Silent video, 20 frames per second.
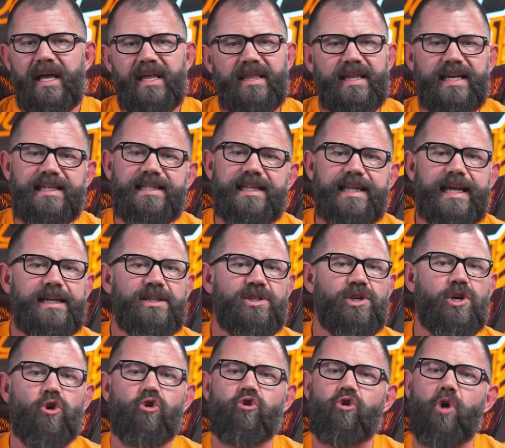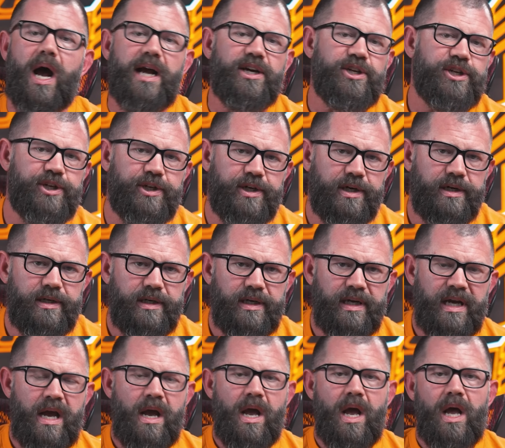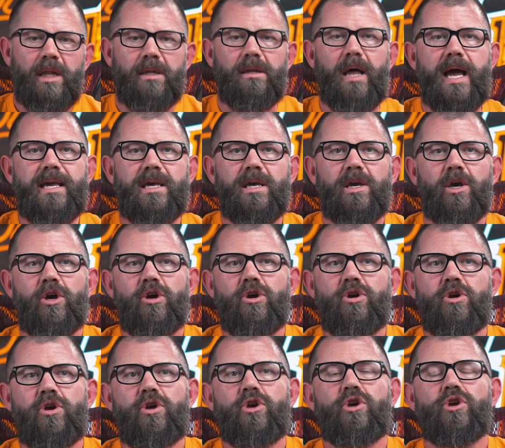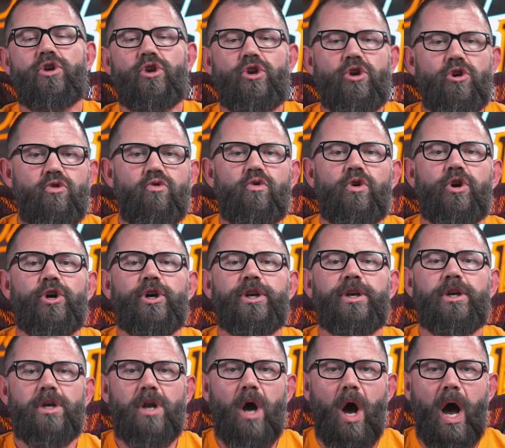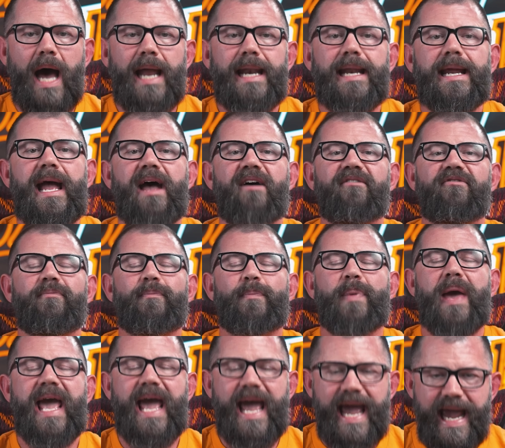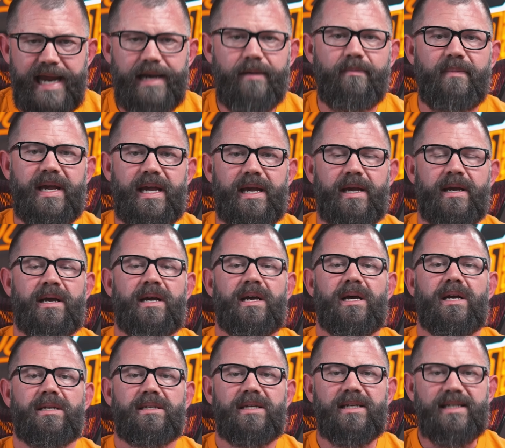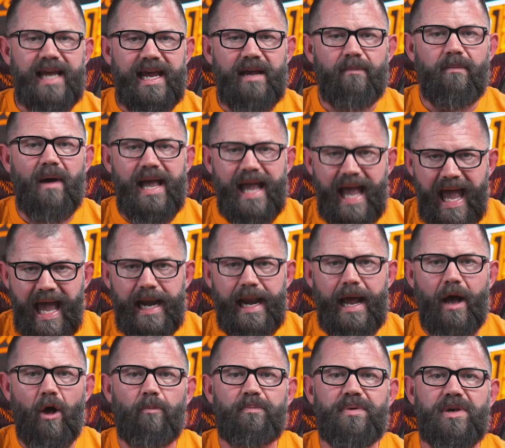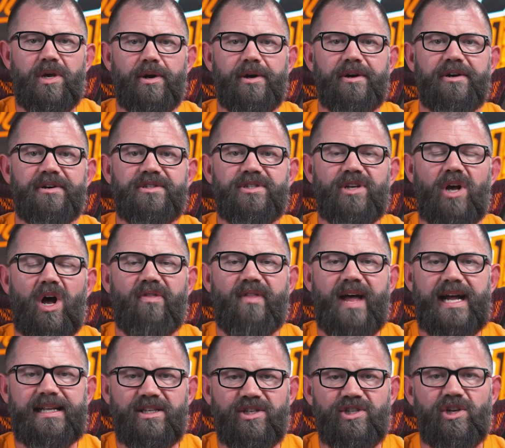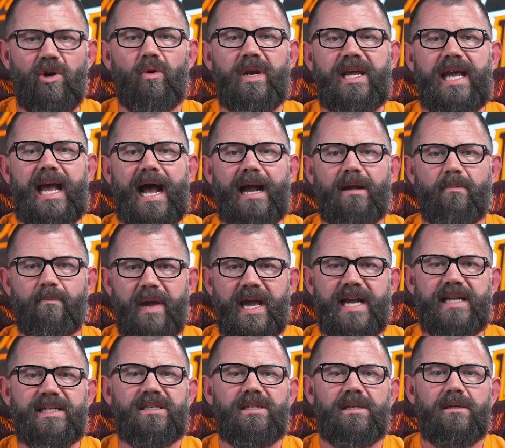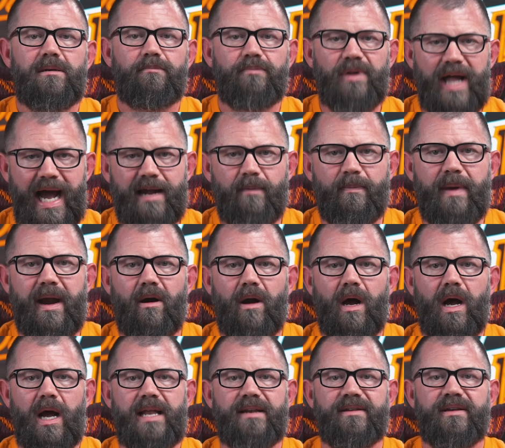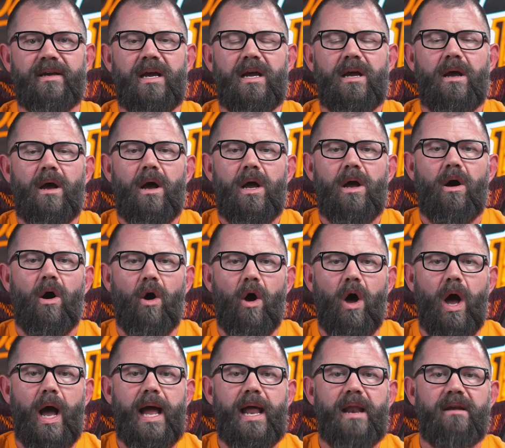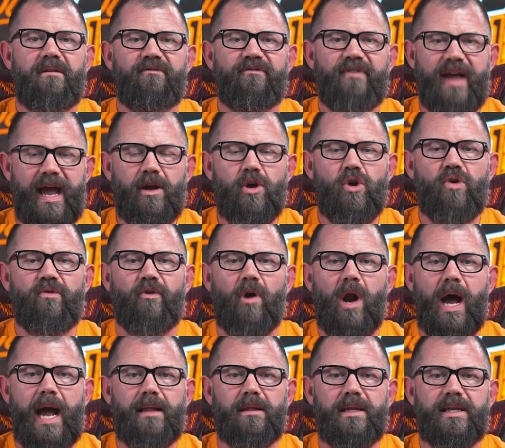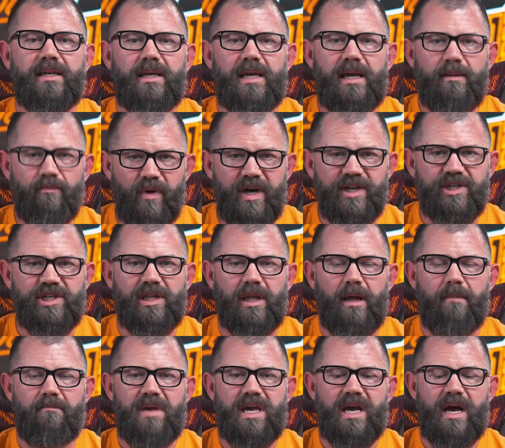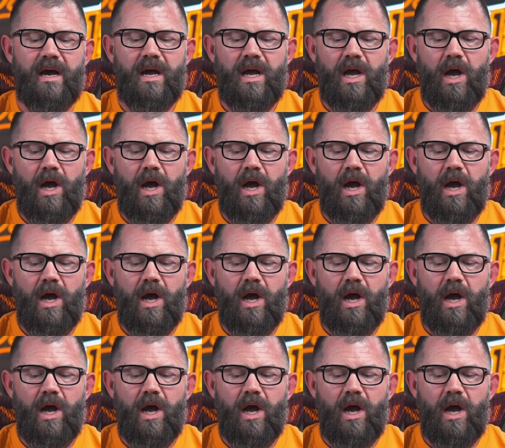these things crush. Like, you could not have paid me to take my NL Pures on that Zodiac-based black bear hunt on Vancouver Island in British Columbia.